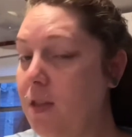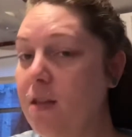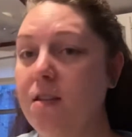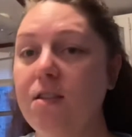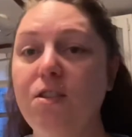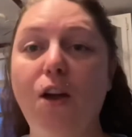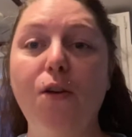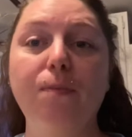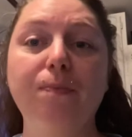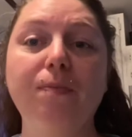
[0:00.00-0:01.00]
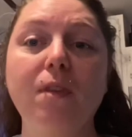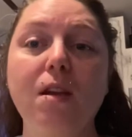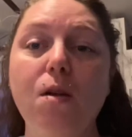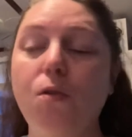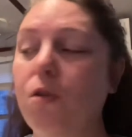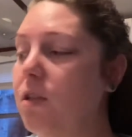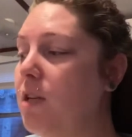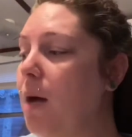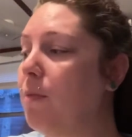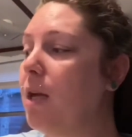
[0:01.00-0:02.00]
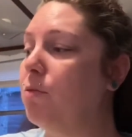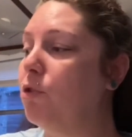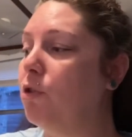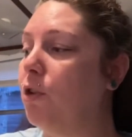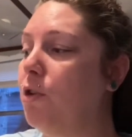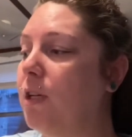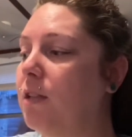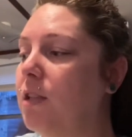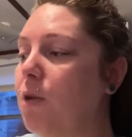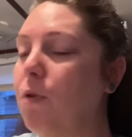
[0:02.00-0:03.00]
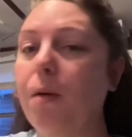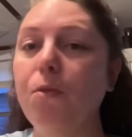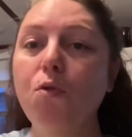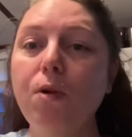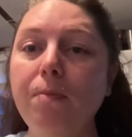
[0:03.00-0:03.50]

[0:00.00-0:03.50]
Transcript: So I'm going to time lapse you so you can see what I'm doing.